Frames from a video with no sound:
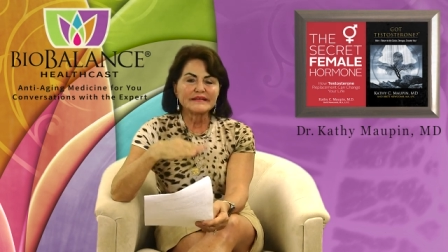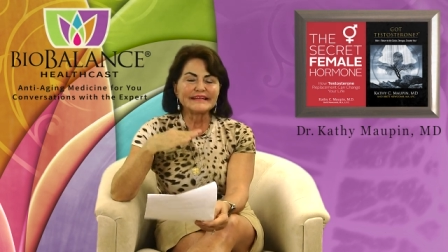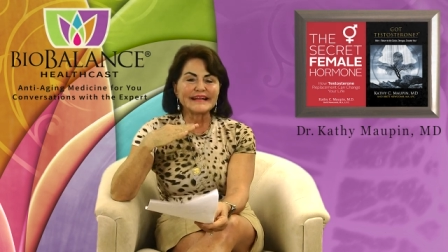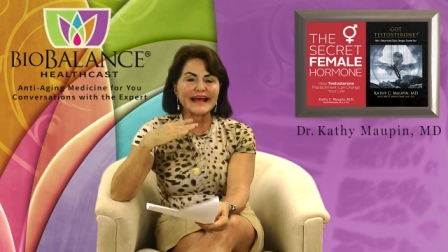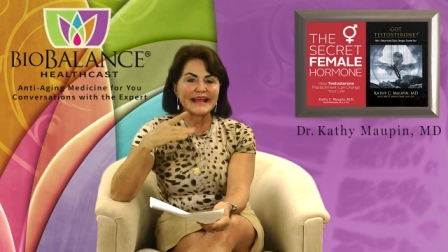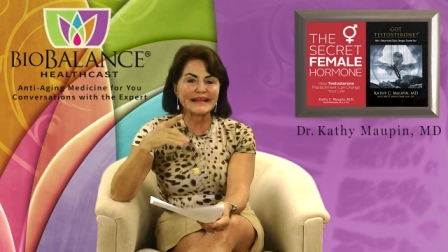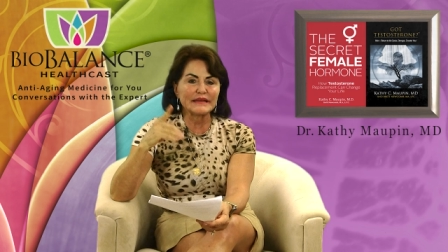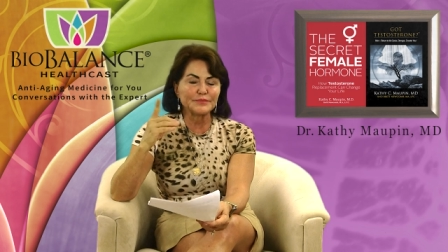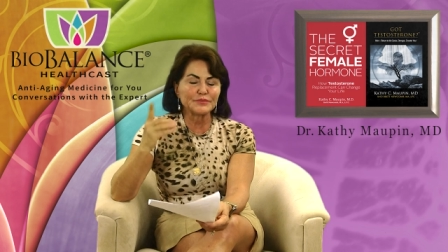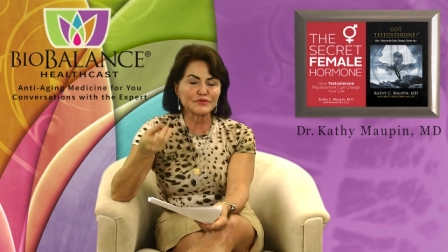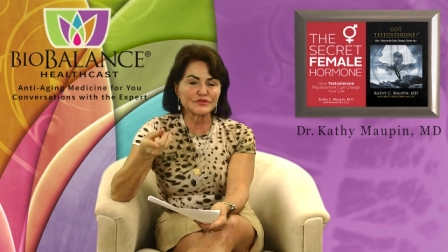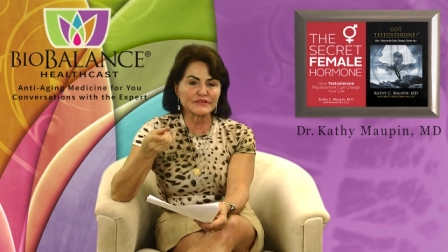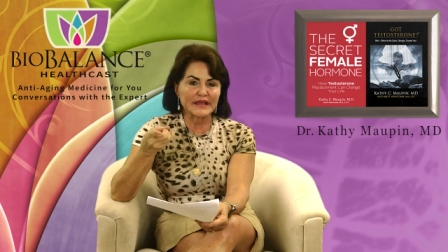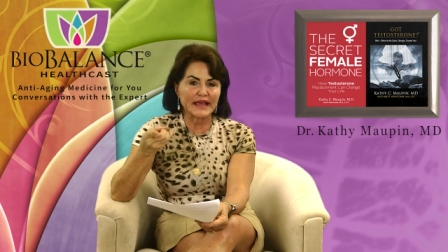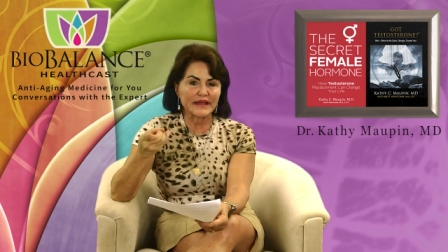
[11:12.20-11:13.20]

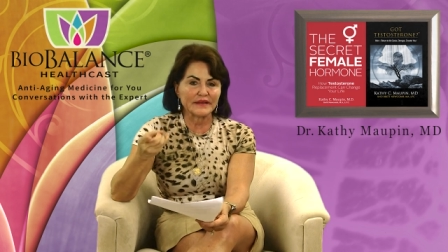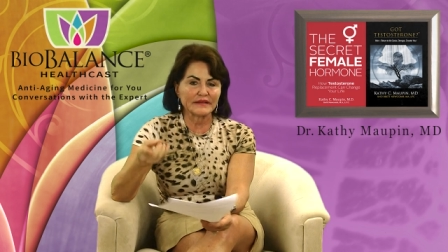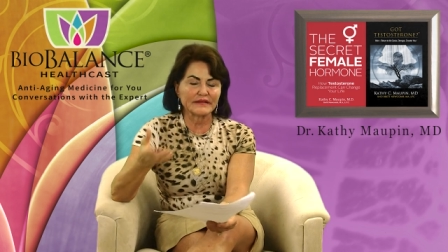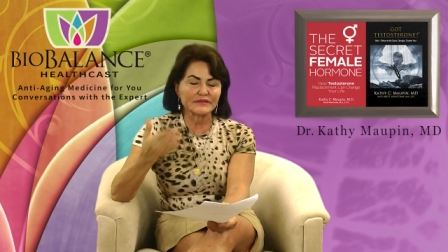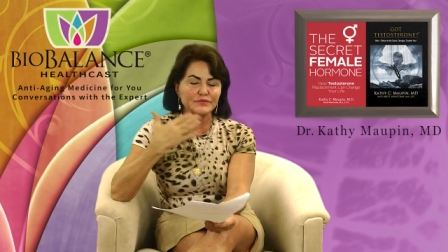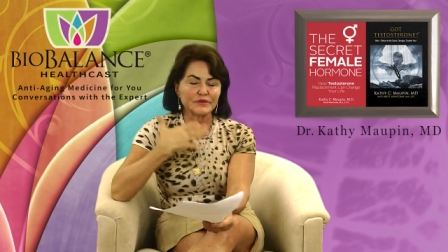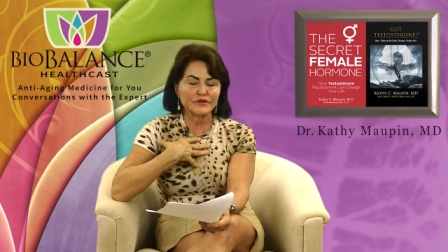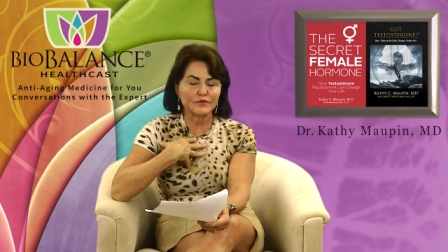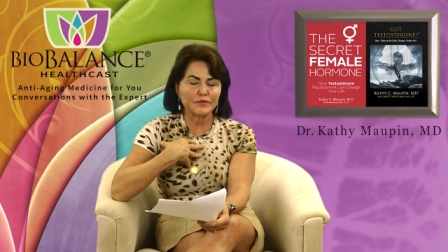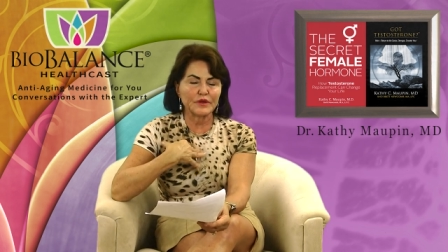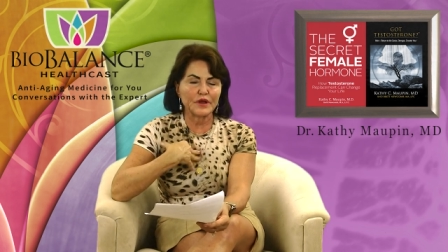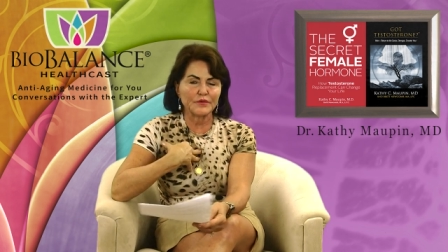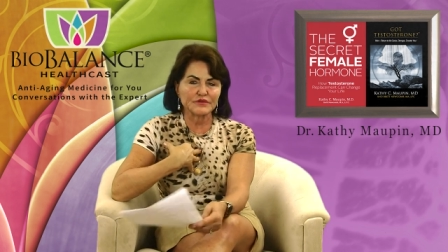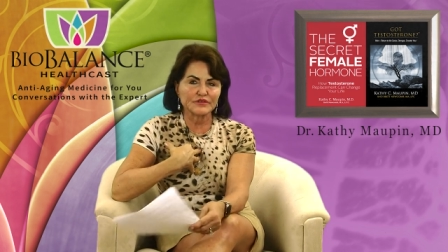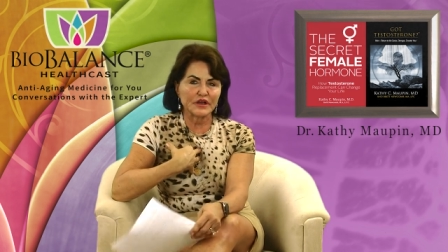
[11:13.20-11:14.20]
90%, because we, we
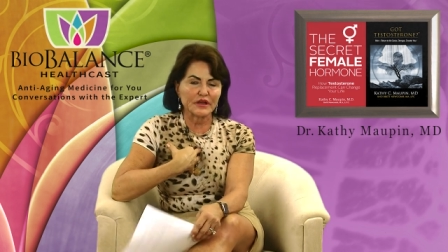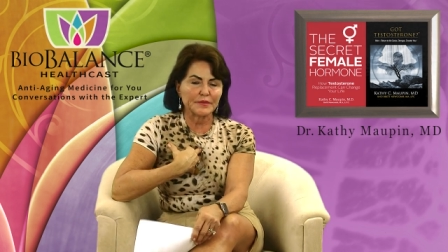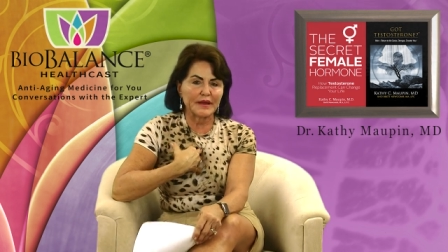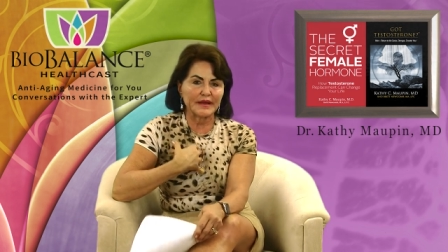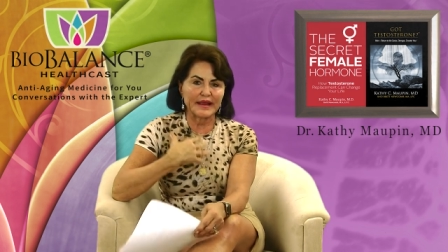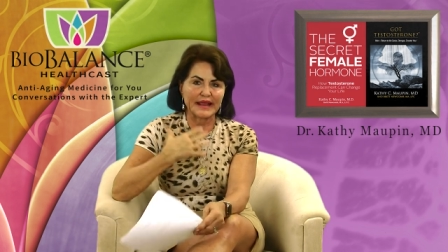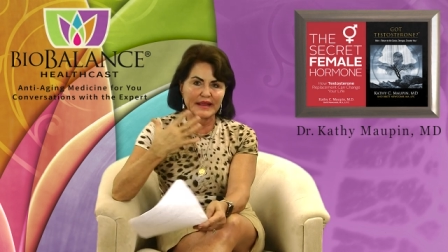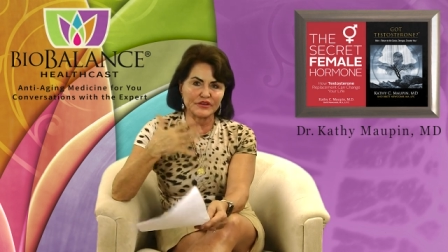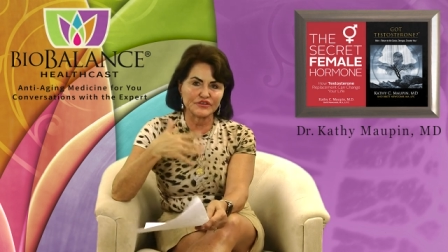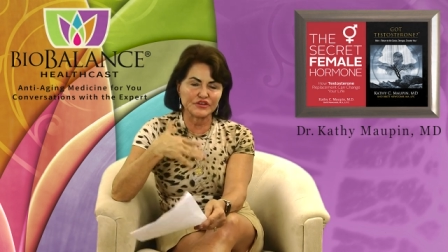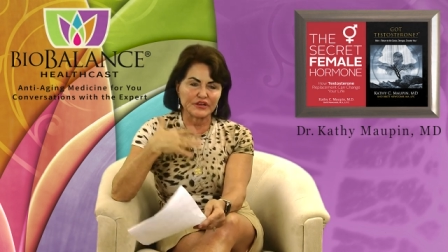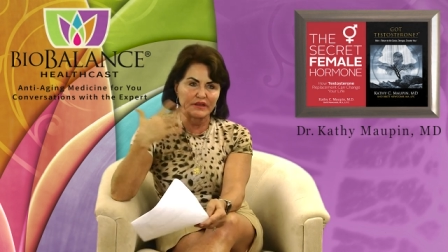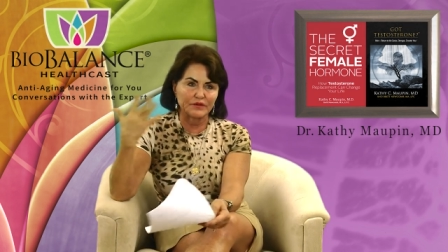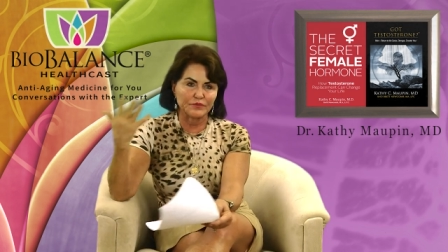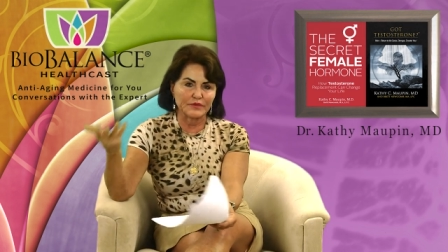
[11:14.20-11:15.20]
always talk about
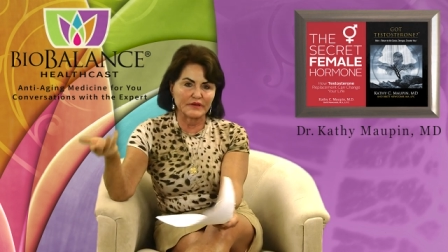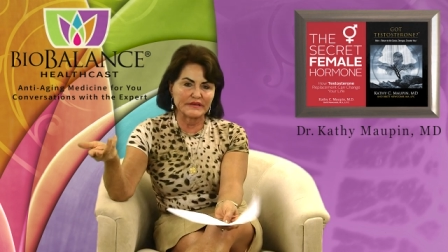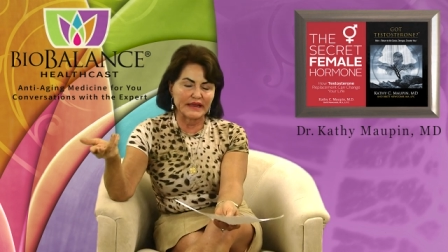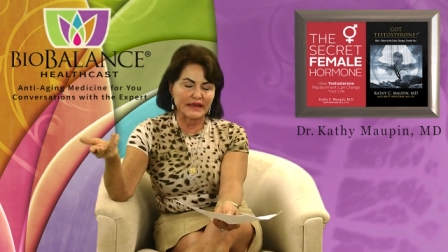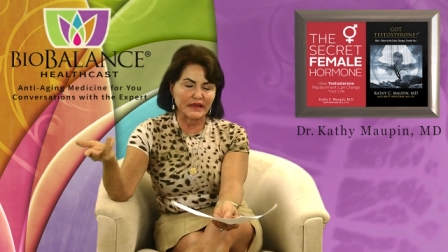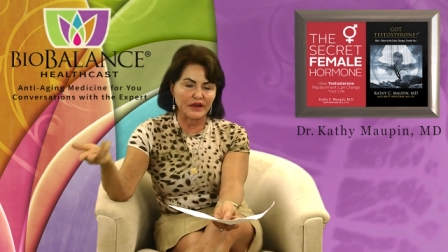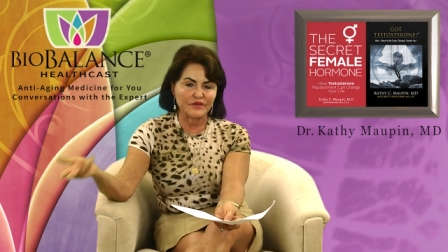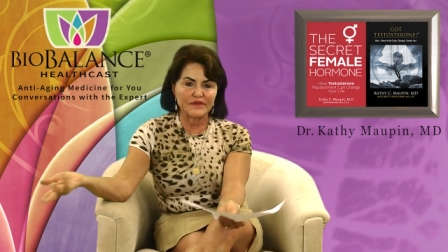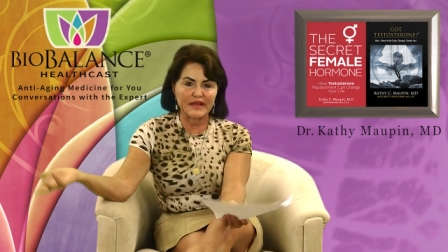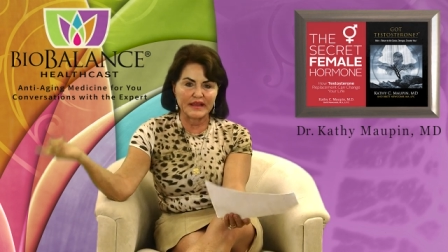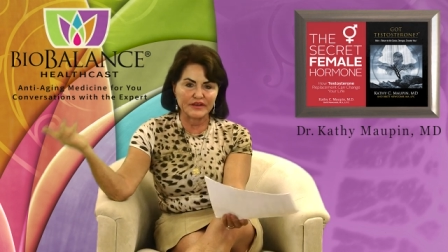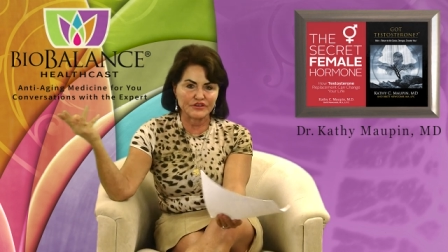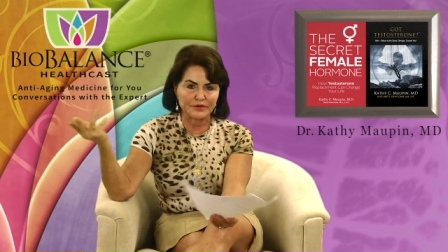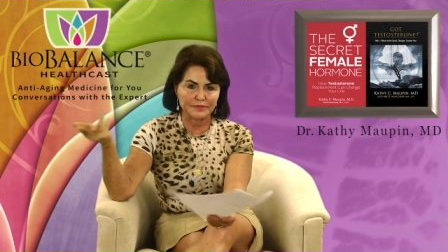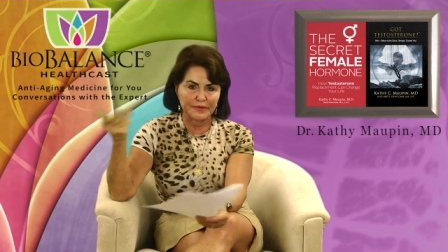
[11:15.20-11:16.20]
aging and we take care of
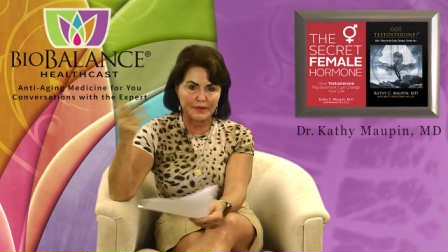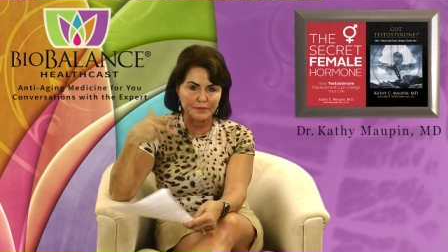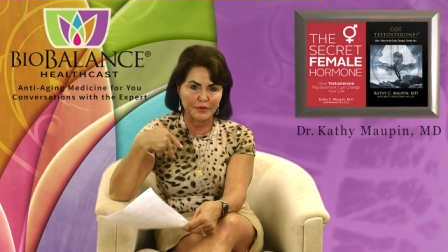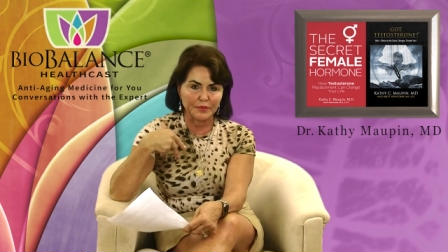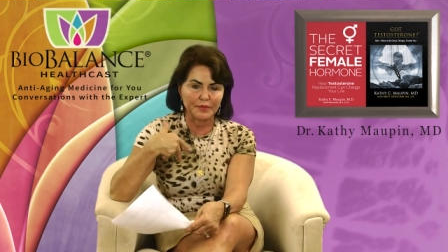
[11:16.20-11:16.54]
aging people,